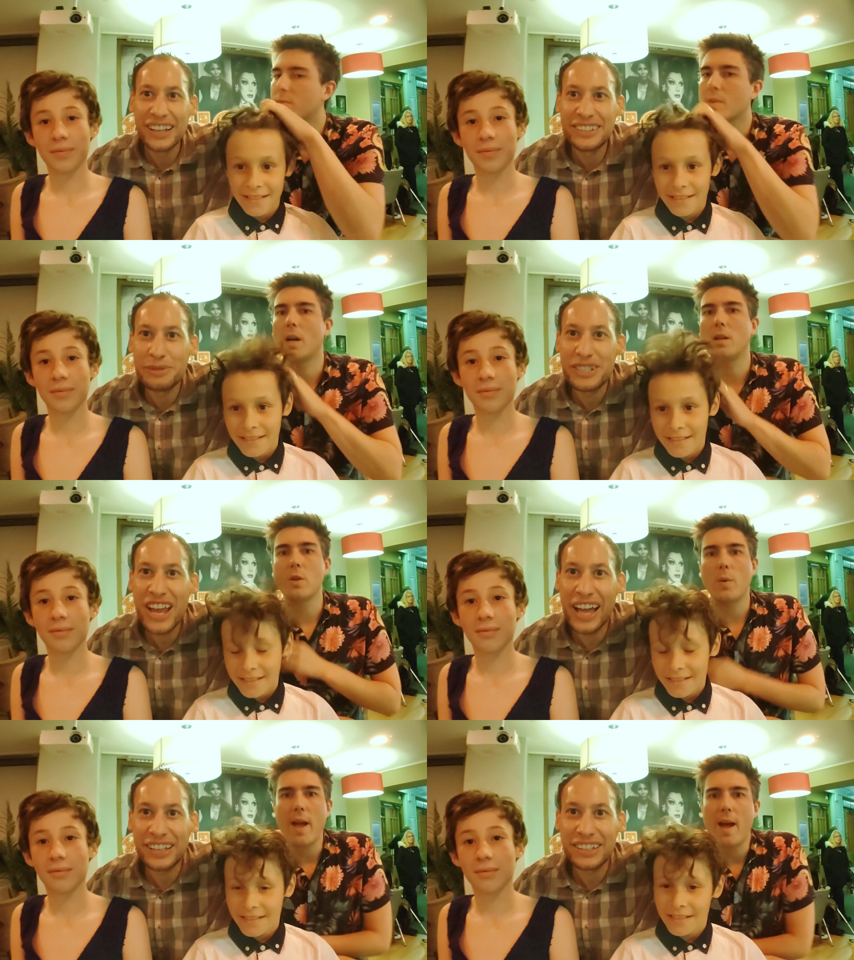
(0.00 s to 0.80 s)
Speaker 1: Did we
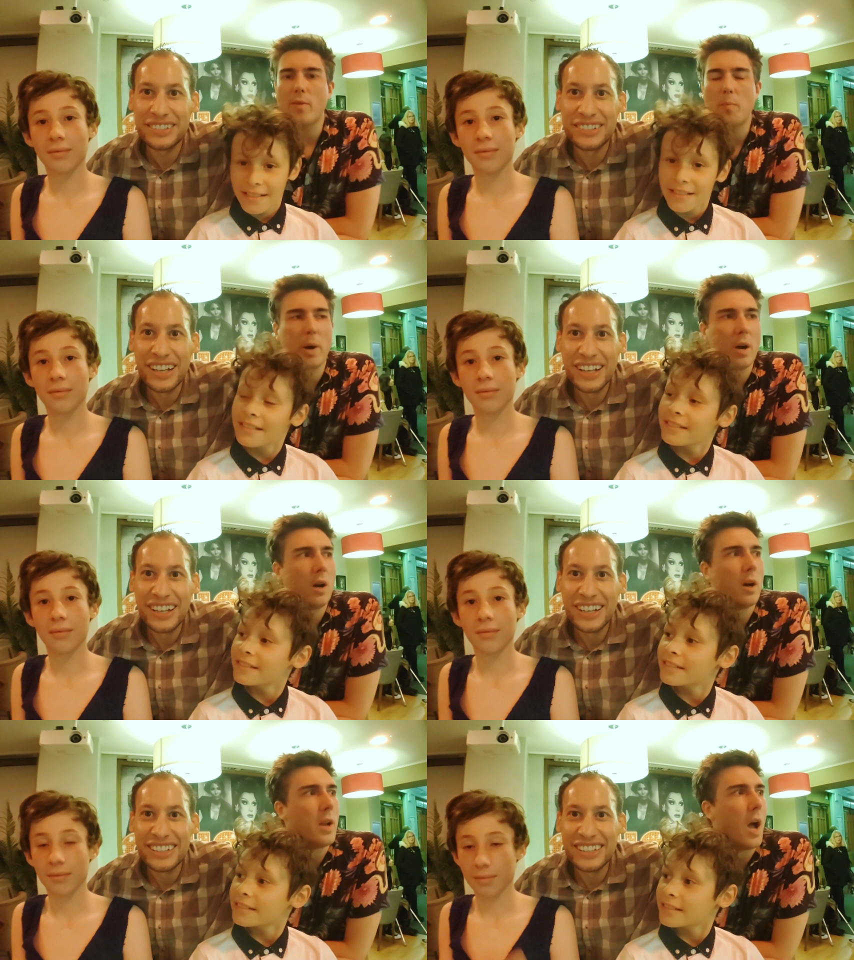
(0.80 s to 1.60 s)
check? Do I have a
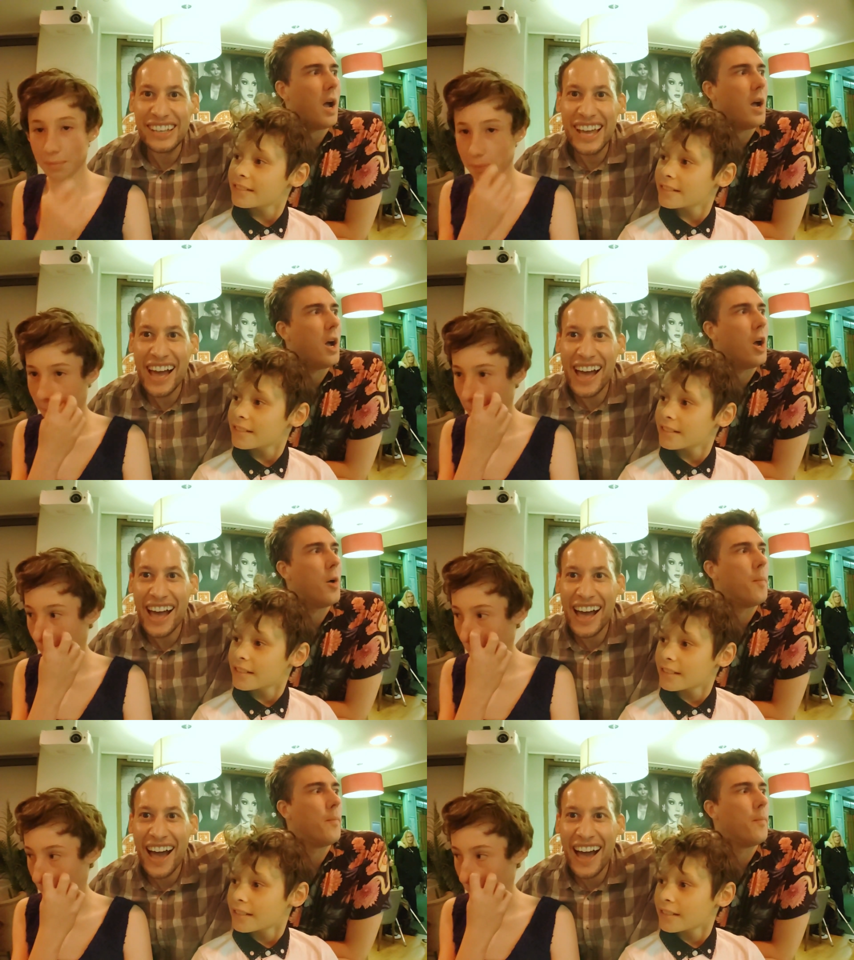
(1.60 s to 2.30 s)
pun? Yeah.